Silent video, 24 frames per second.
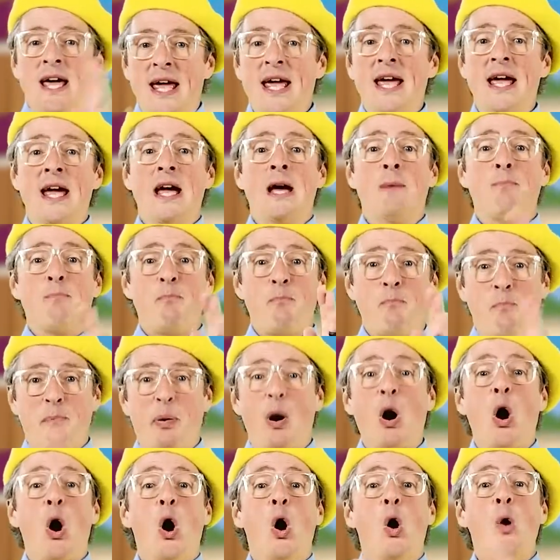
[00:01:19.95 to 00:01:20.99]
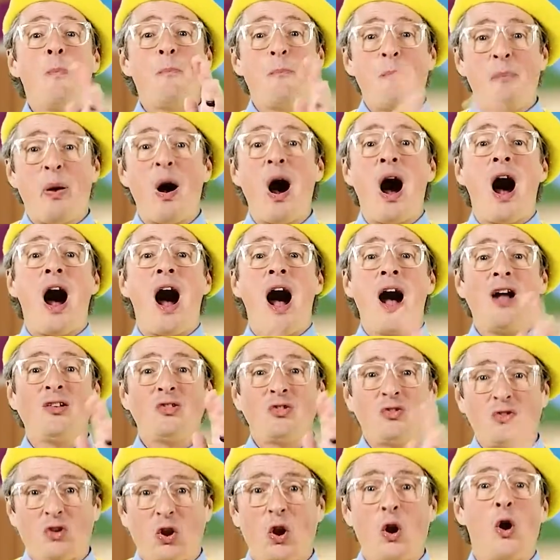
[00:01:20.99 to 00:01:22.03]

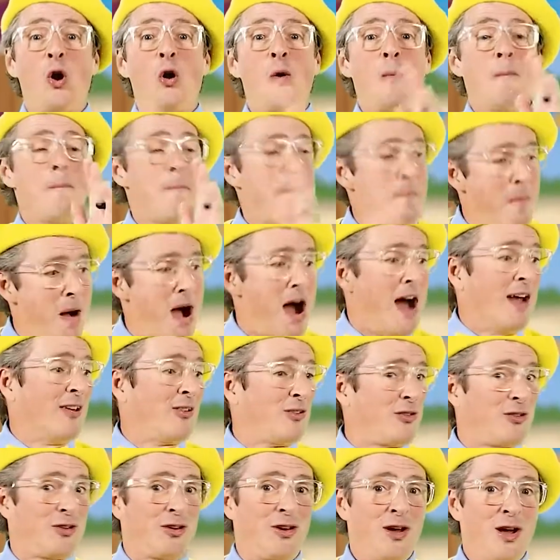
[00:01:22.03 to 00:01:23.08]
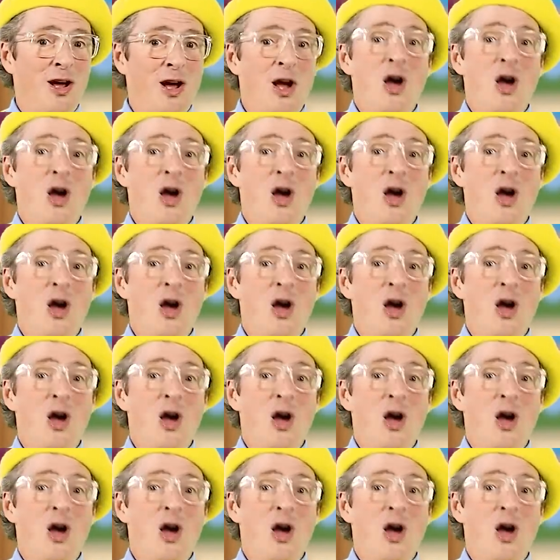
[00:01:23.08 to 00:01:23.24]
Hippopotamus.